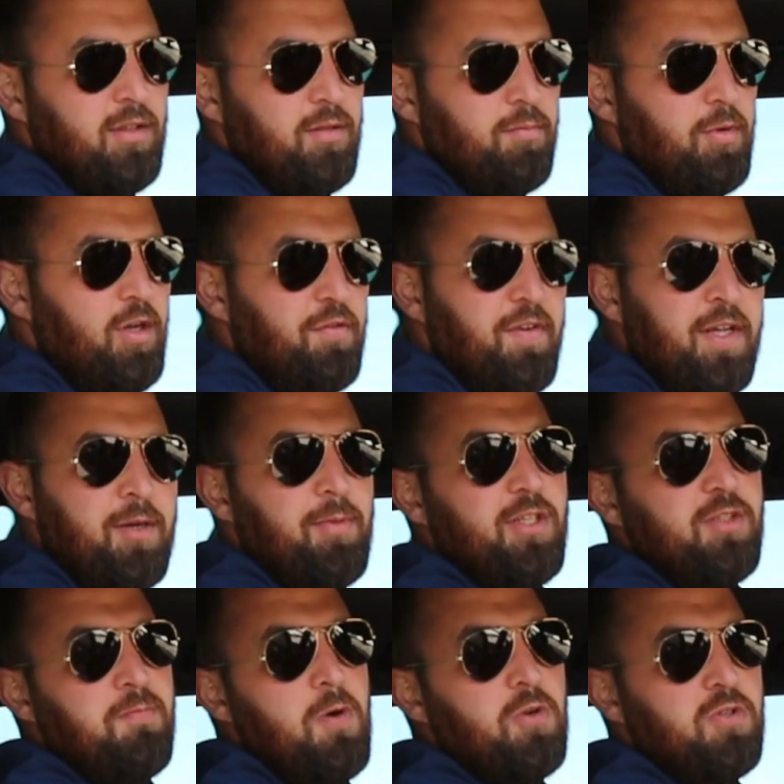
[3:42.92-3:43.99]
but if anybody
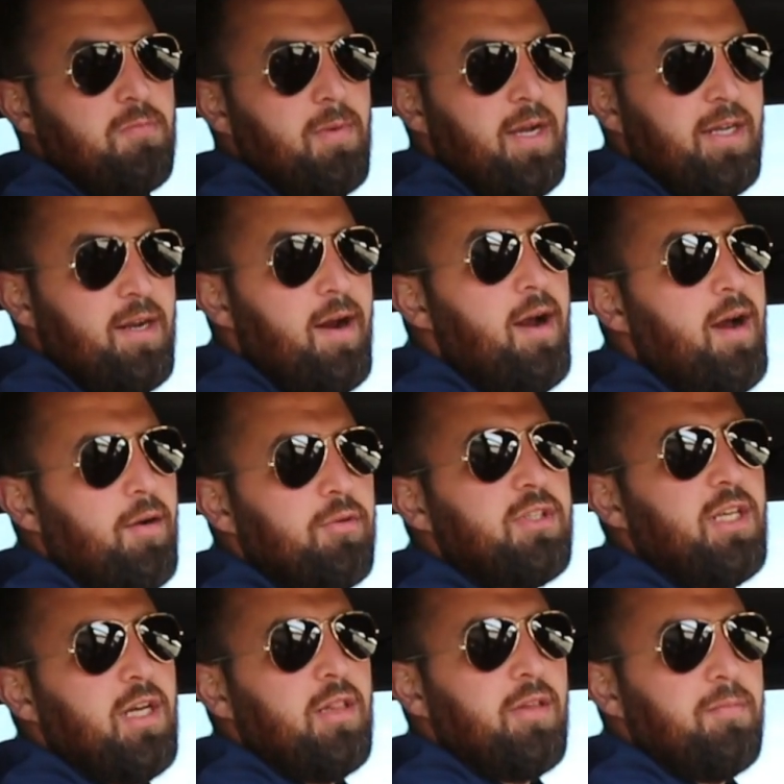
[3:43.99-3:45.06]
smokes in my car, I would
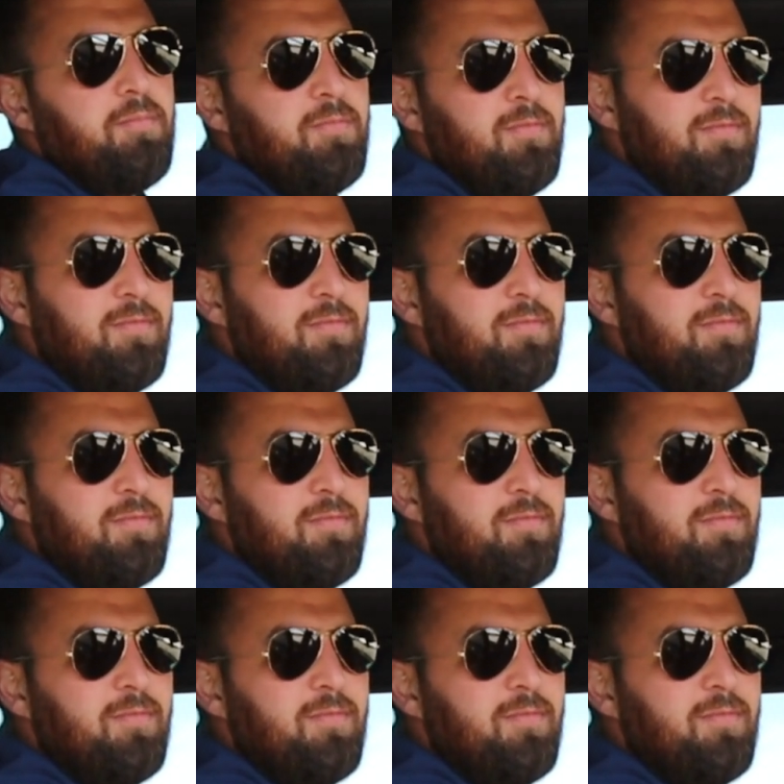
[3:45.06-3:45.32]
kill them.